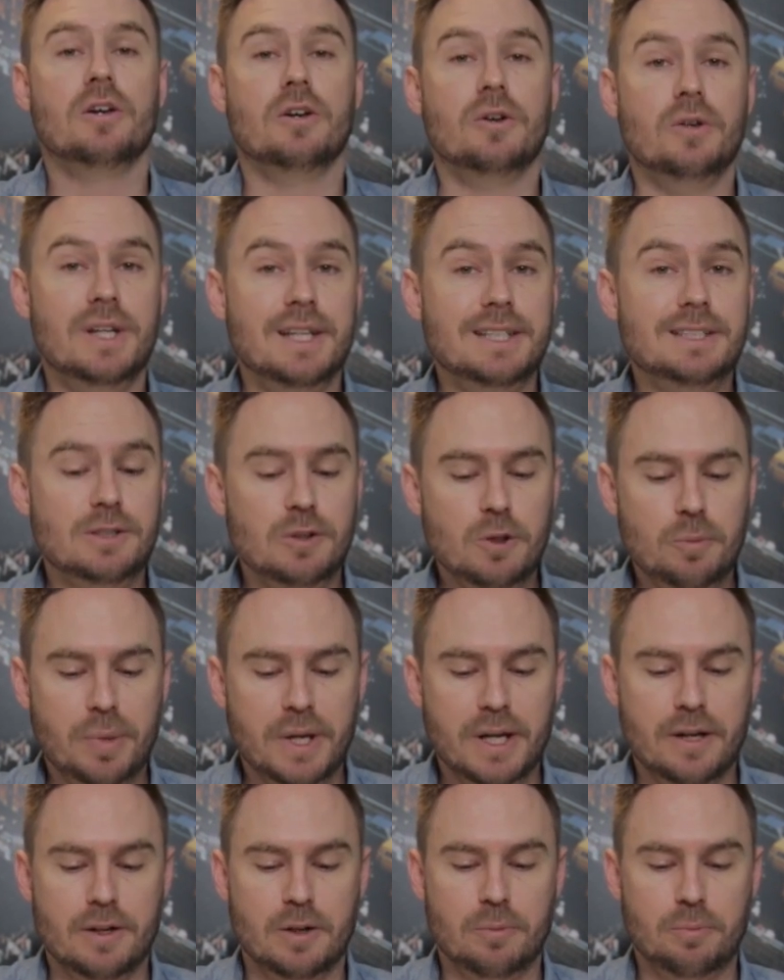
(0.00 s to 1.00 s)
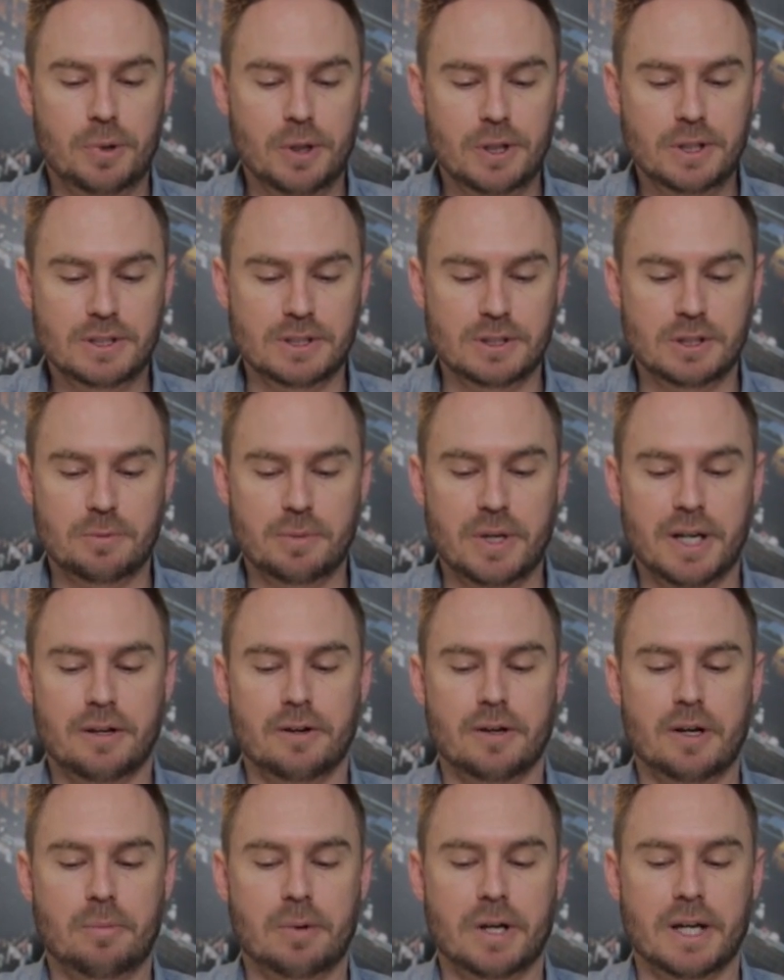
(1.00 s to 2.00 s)
You need to appear in person to make
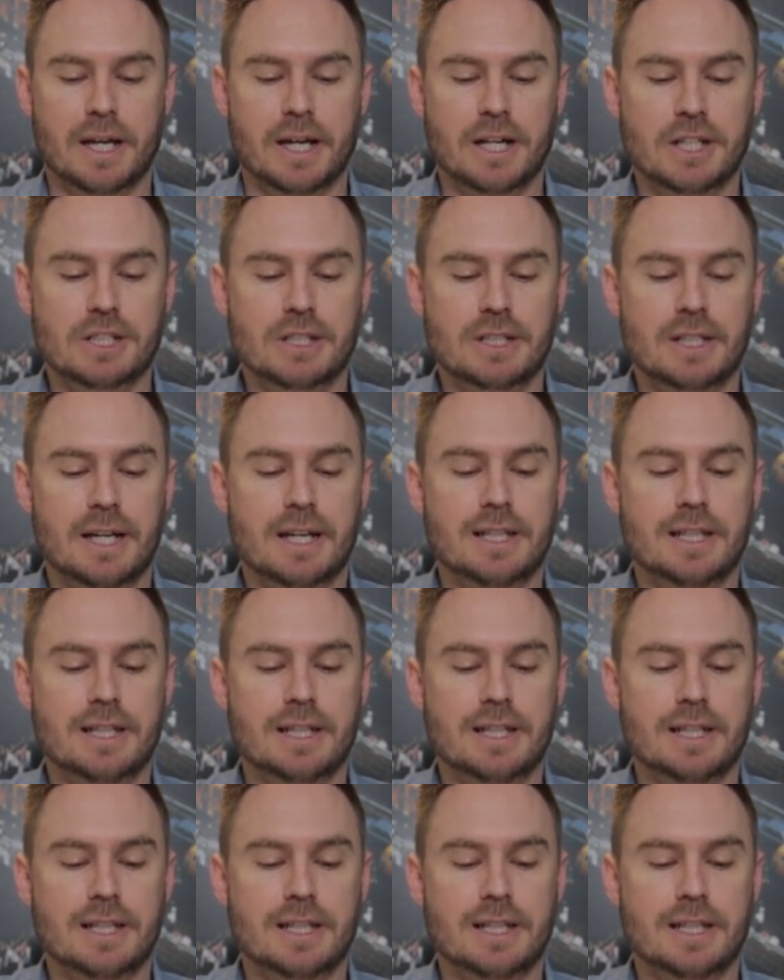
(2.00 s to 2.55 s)
your application,